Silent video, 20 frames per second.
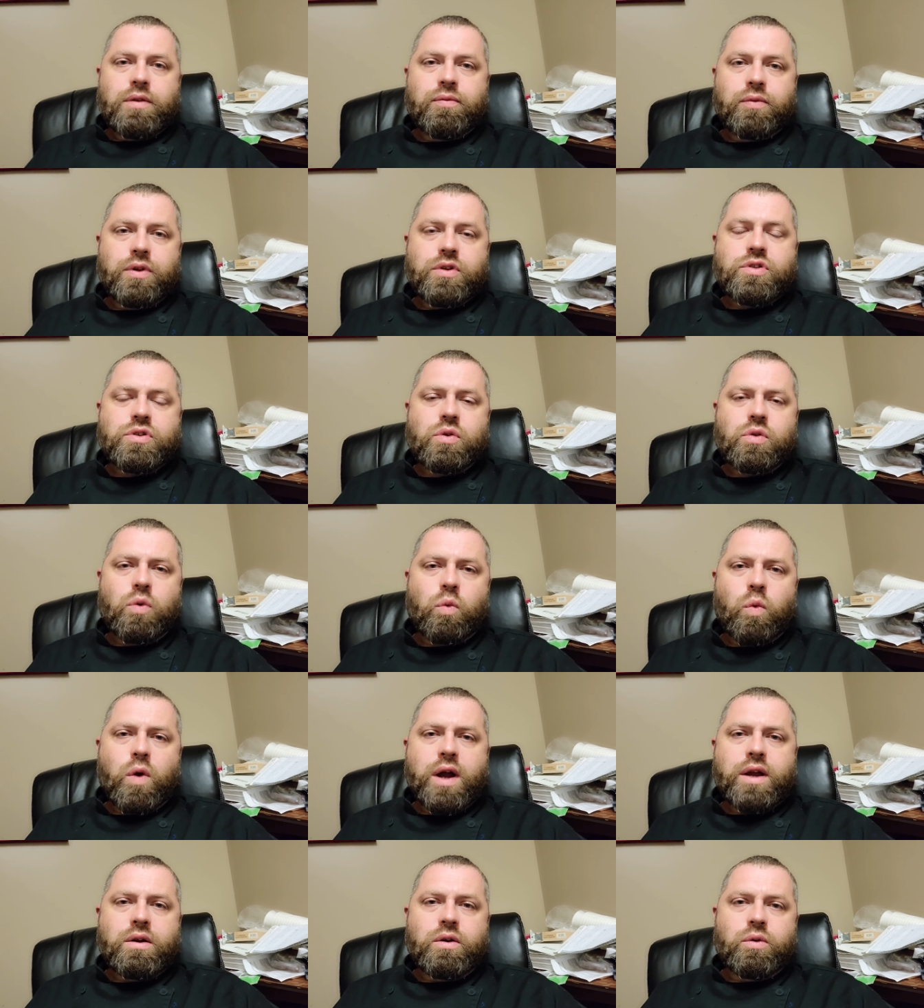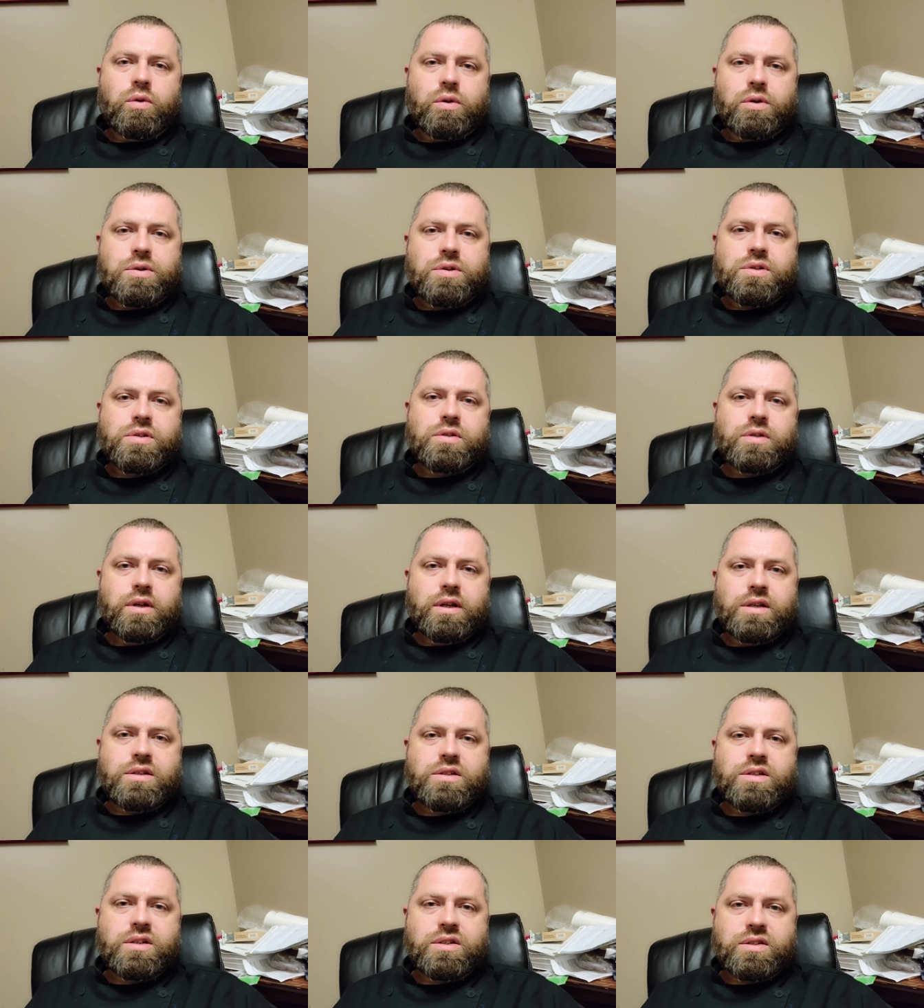so the white horse
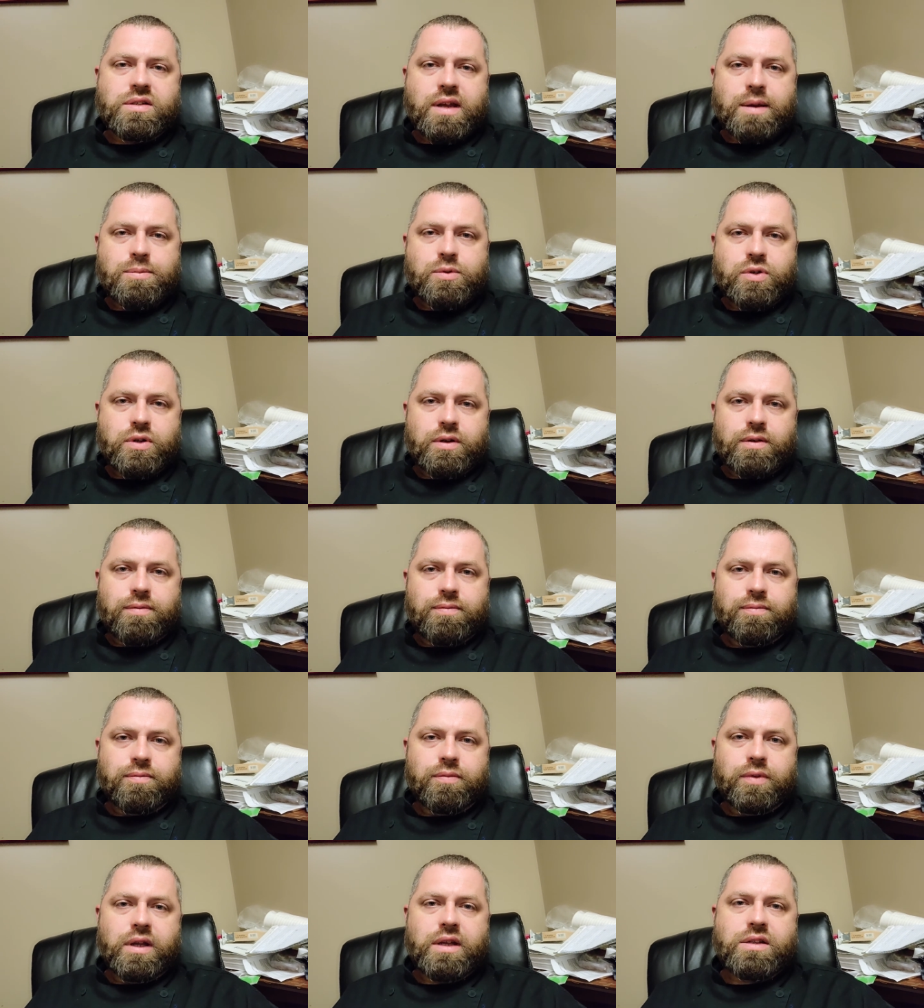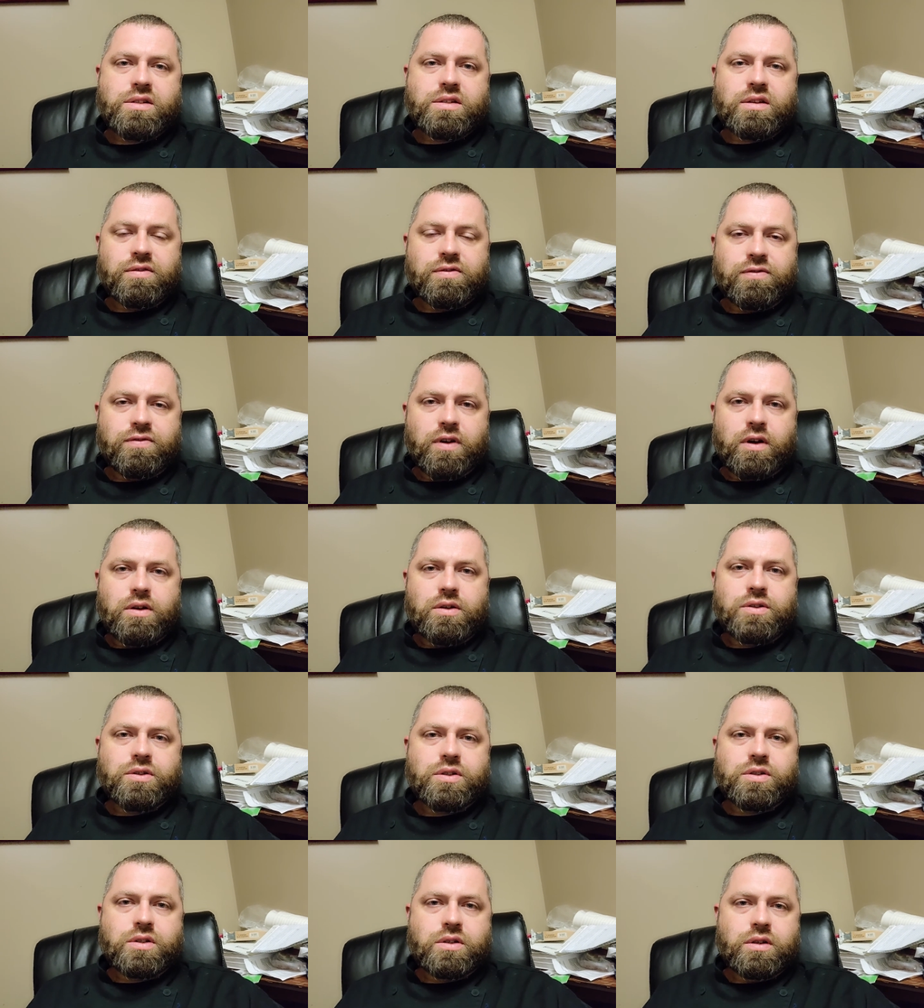is deception, it's the
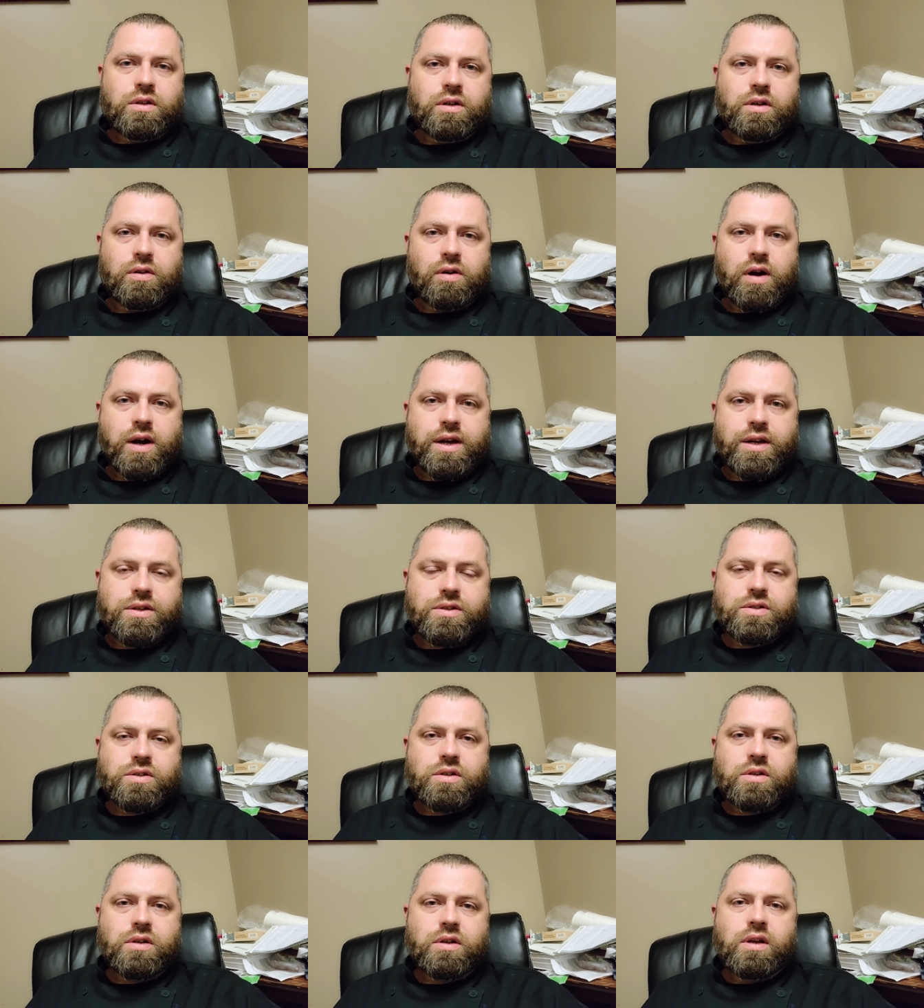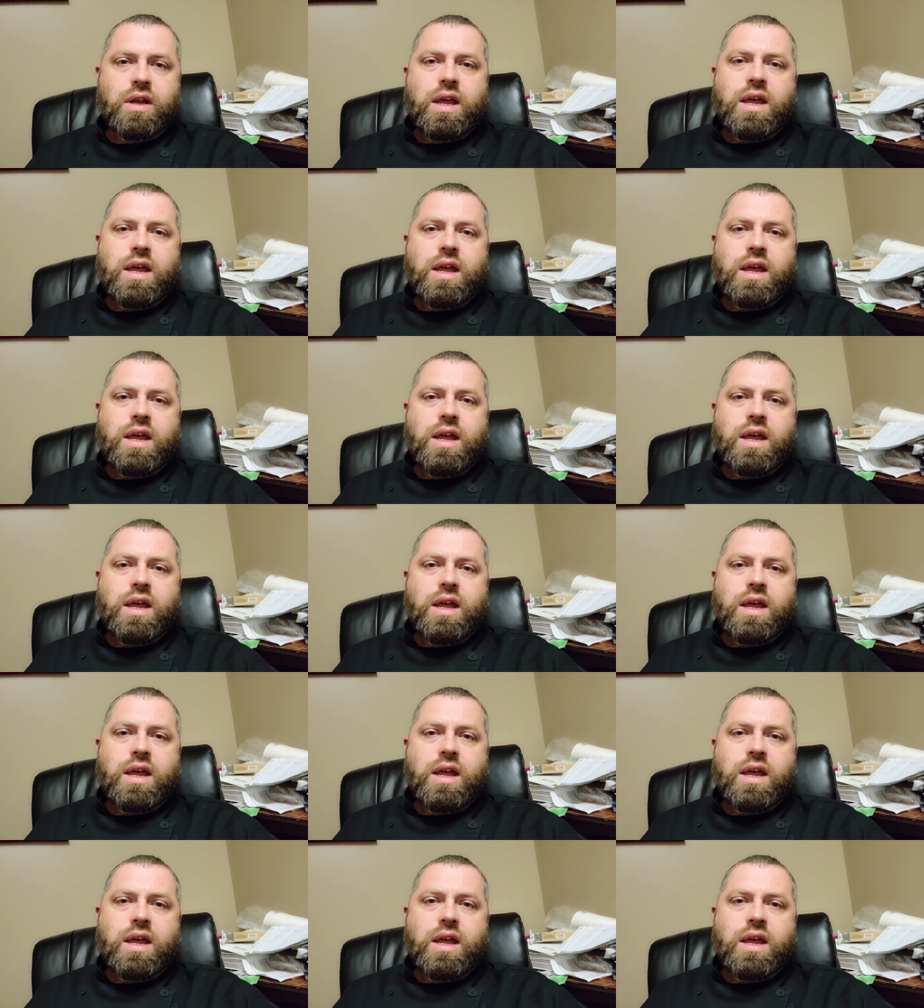false Christ.